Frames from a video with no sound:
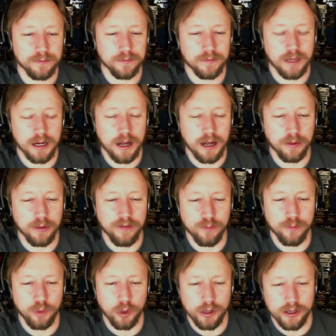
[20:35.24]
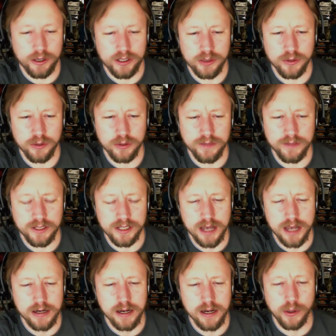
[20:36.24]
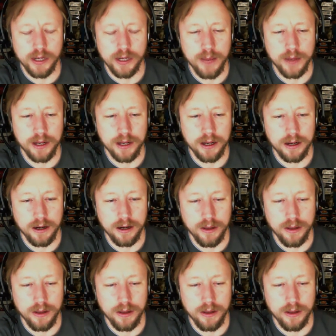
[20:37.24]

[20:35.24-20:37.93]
A couple of them were exclusive to San Diego Comic-Con.